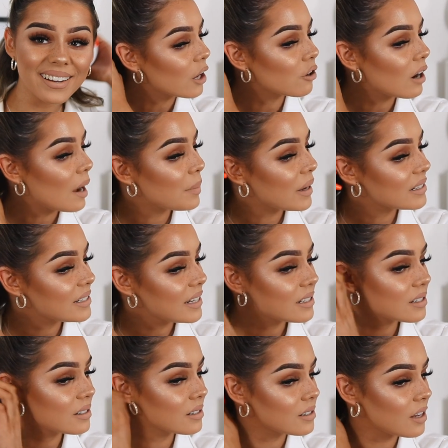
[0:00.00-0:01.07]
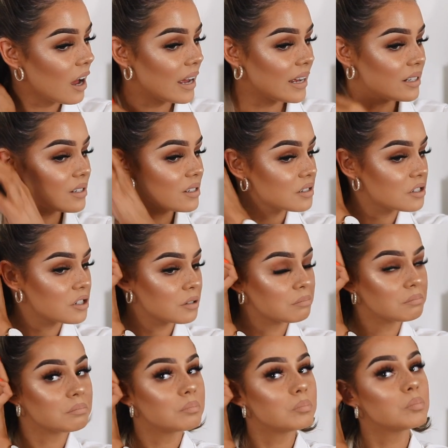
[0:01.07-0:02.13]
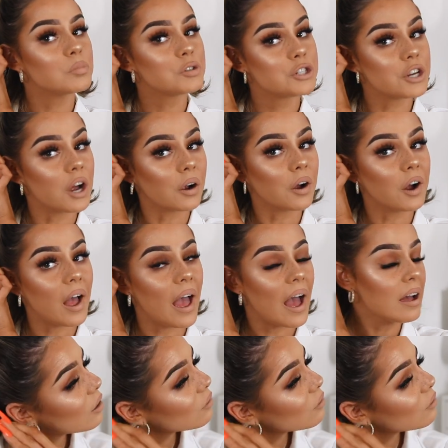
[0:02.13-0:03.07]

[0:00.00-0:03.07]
I grab a decent sized chunk of hair.